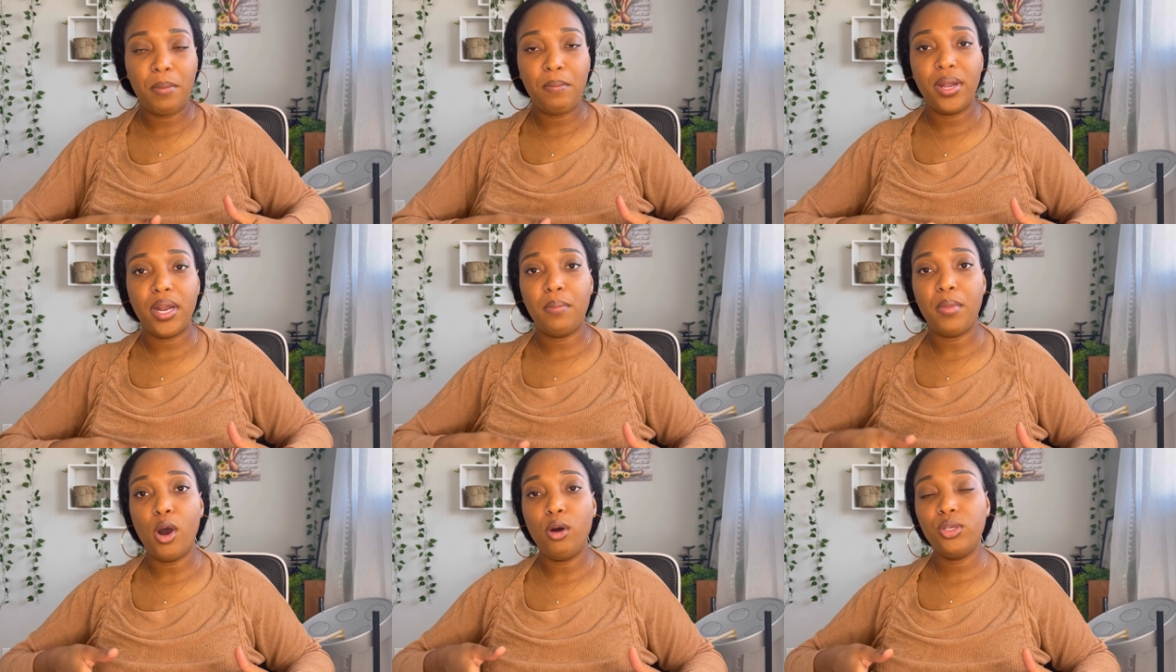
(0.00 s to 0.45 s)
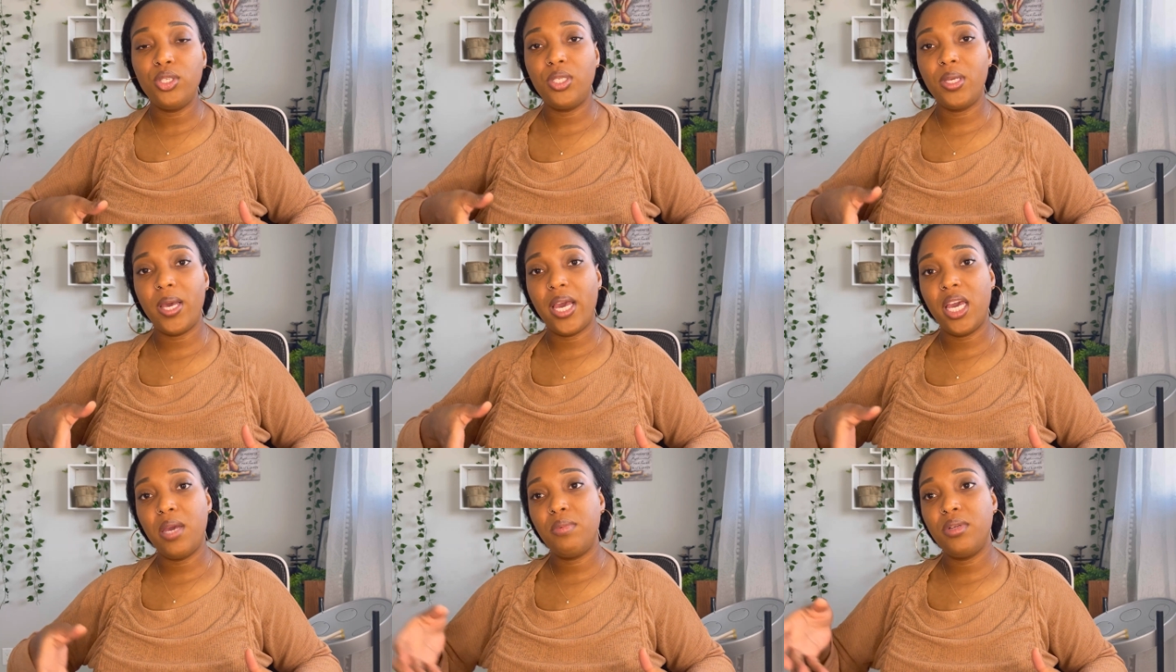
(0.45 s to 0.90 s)
but I'm also
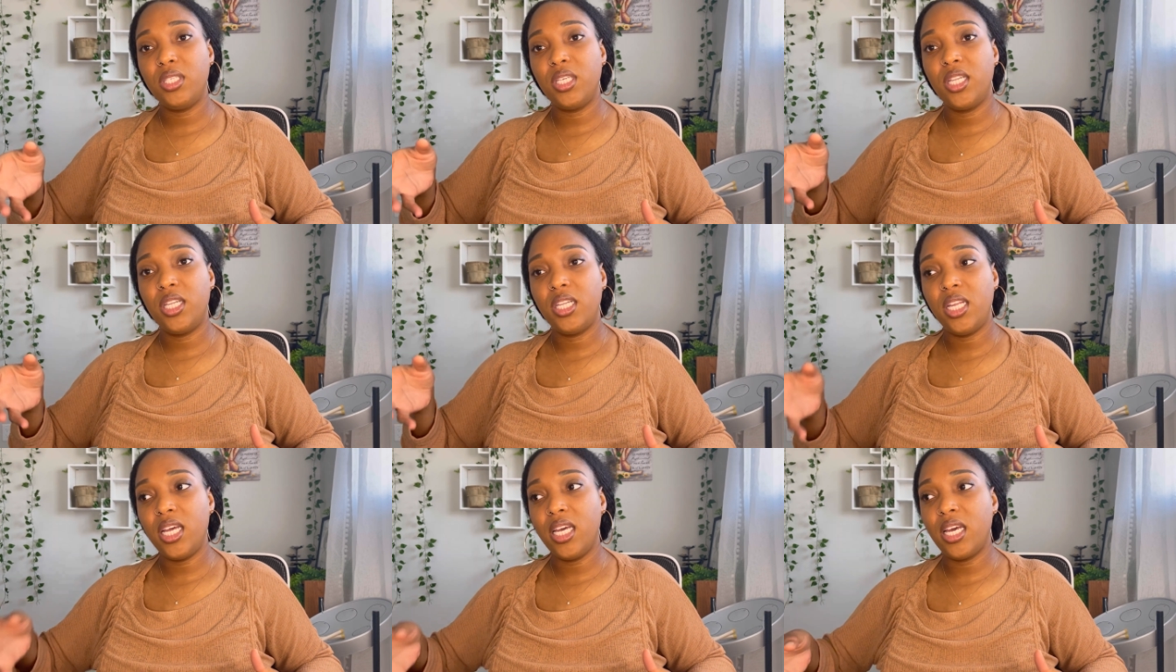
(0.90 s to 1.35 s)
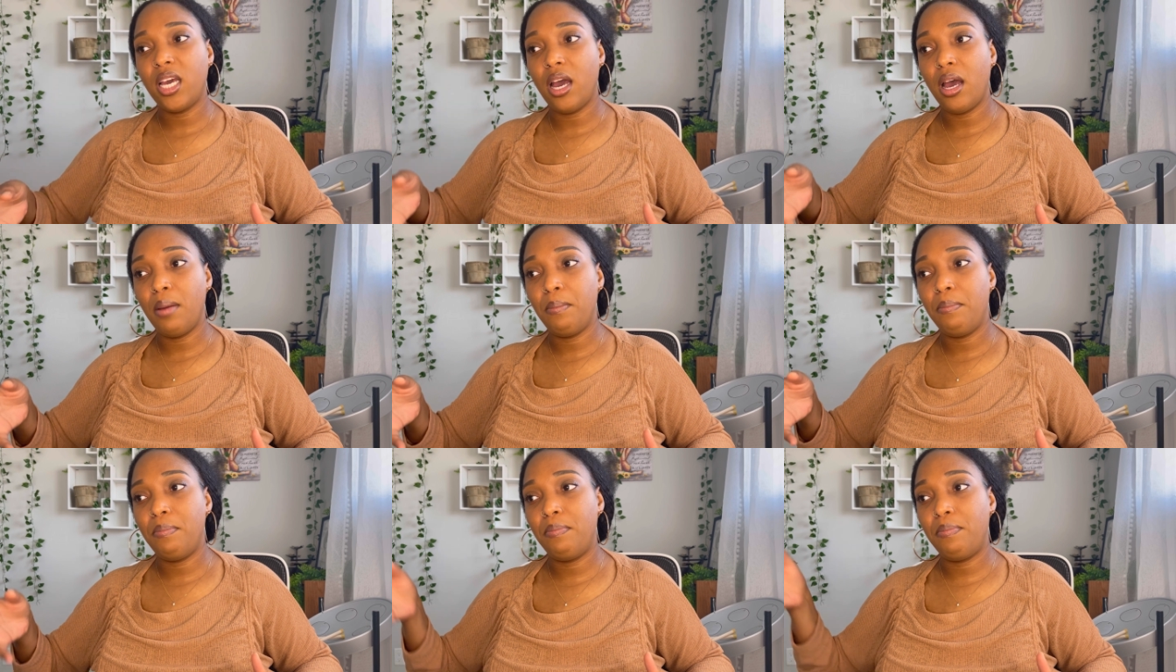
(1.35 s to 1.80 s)
able to think
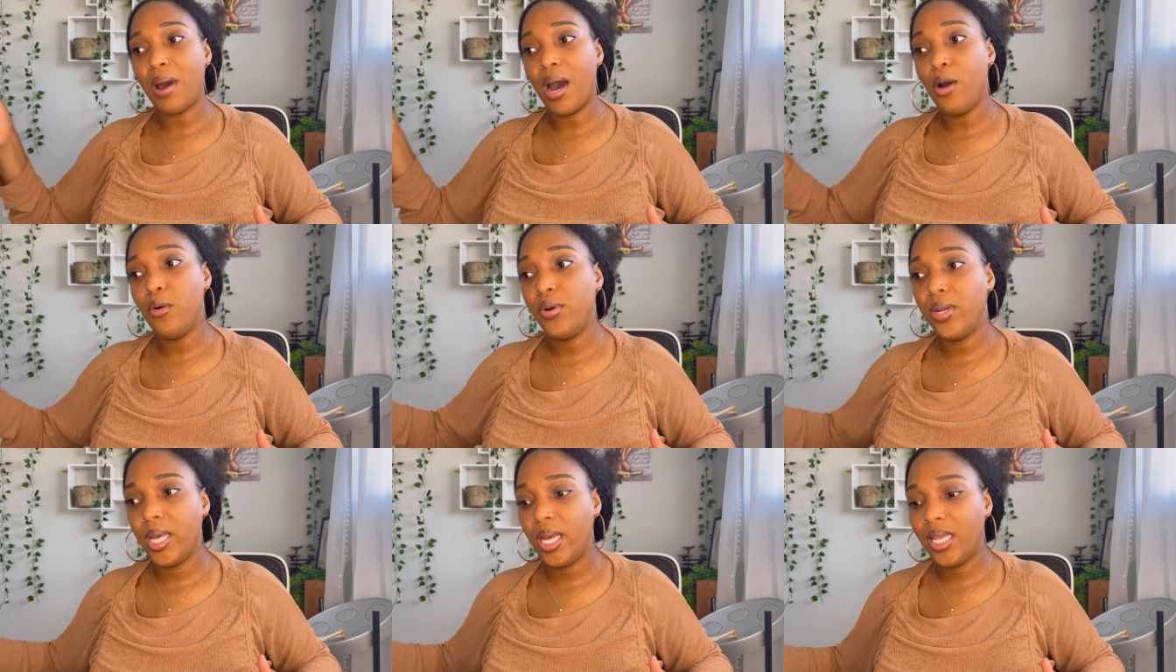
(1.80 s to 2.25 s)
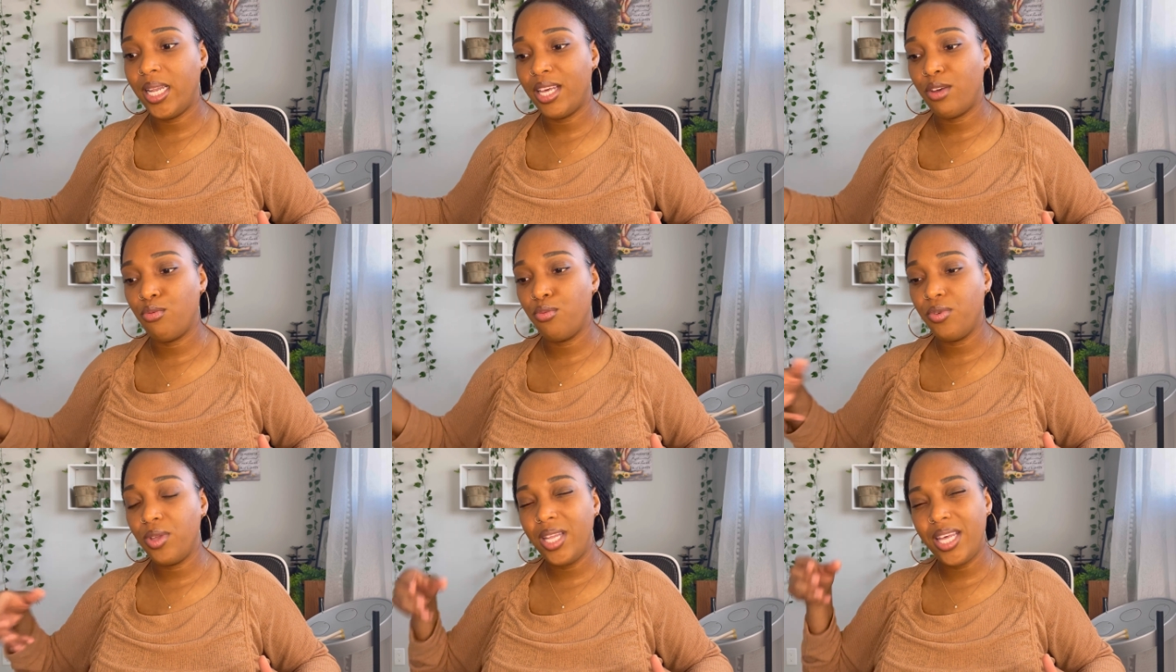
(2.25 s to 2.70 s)
about it, like
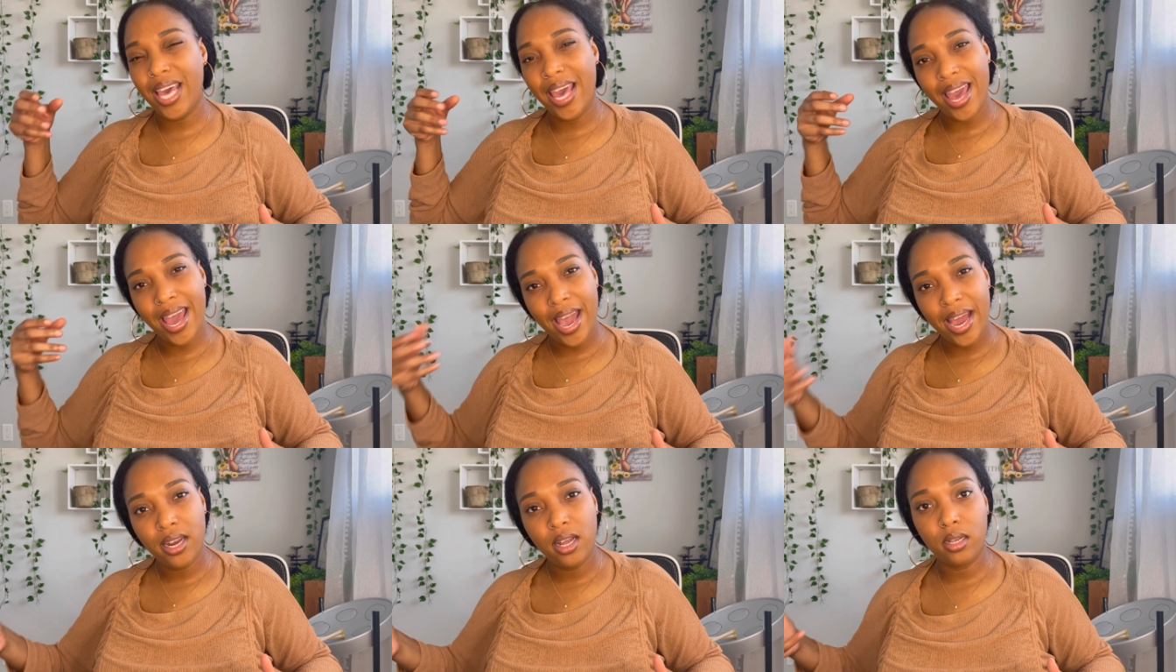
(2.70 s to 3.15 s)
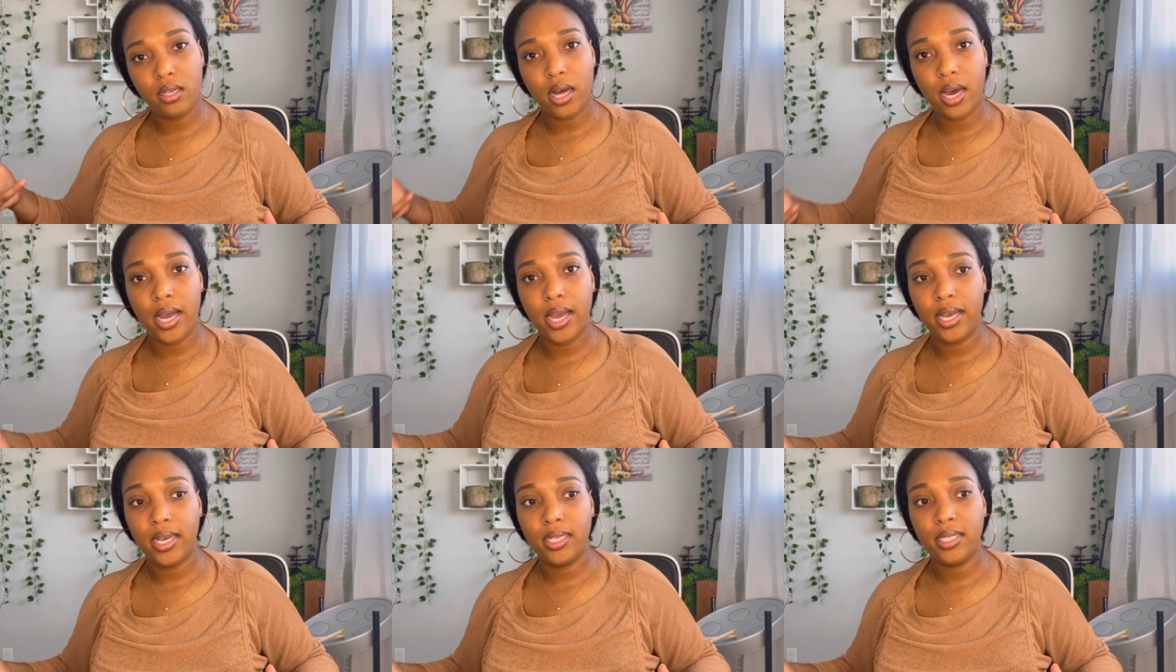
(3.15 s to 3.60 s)
really
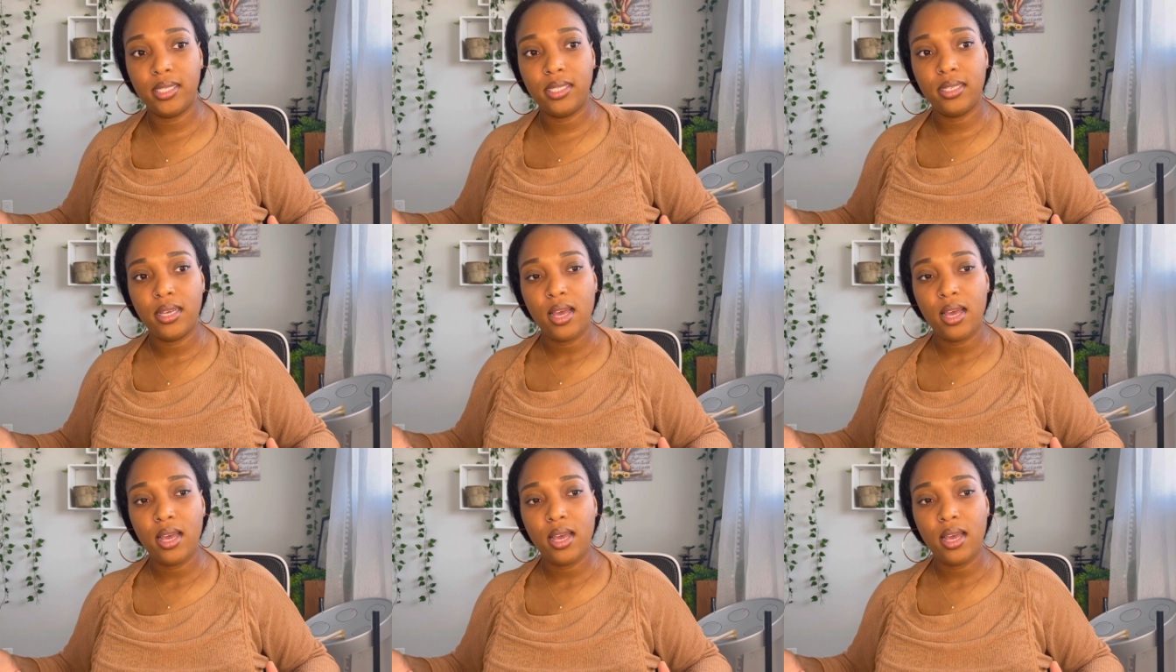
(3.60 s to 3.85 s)
analyze,